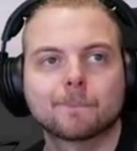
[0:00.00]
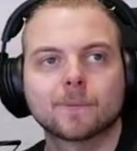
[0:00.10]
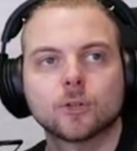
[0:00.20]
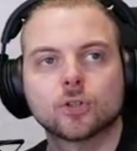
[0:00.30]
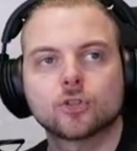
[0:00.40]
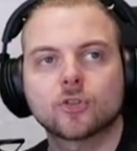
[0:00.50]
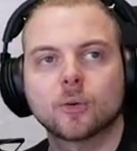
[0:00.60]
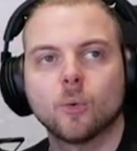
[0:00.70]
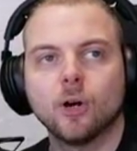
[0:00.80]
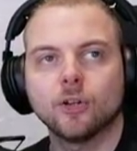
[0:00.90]
You should drink
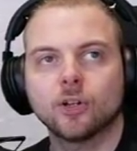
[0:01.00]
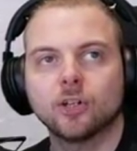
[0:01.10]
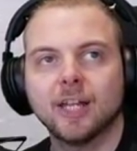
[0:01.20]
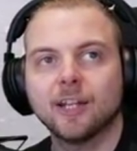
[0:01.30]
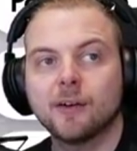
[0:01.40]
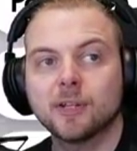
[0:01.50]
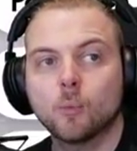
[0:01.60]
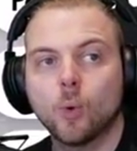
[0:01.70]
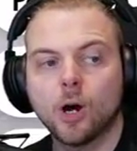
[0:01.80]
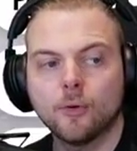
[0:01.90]
water, not cola. I don't have any
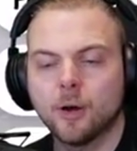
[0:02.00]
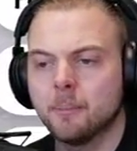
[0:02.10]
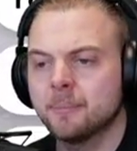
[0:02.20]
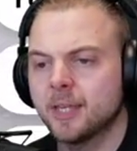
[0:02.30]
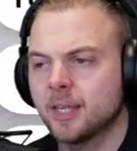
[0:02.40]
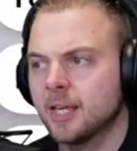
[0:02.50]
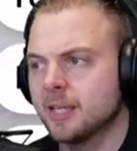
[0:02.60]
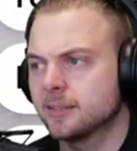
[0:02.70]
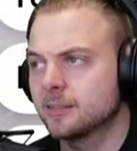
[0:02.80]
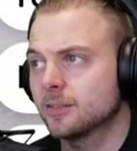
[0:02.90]
water on me,
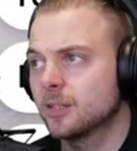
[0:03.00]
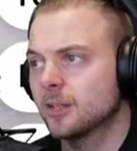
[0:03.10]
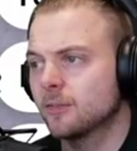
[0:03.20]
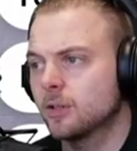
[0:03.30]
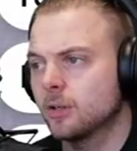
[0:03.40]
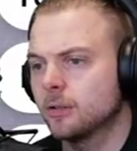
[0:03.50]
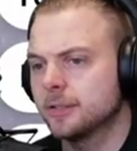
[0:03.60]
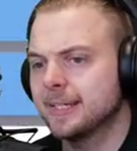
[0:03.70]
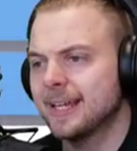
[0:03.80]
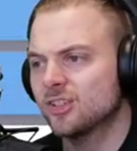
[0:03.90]
guys. Is anything got
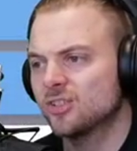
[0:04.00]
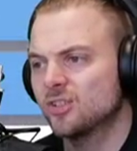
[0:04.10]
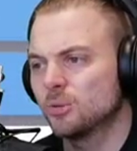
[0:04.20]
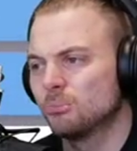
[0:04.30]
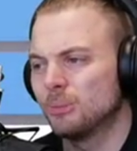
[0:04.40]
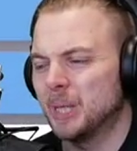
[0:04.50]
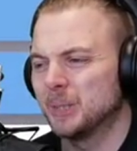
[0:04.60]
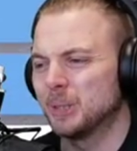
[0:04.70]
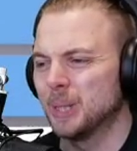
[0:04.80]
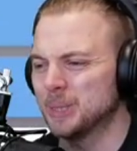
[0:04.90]
next to me?
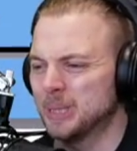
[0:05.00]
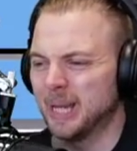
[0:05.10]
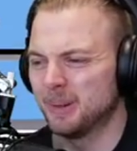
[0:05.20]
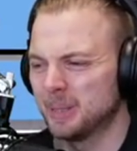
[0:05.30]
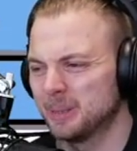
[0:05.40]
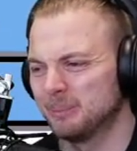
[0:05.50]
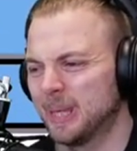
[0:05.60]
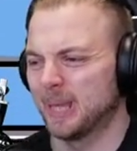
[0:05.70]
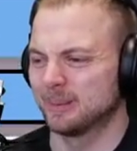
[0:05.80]
Don't shout at me.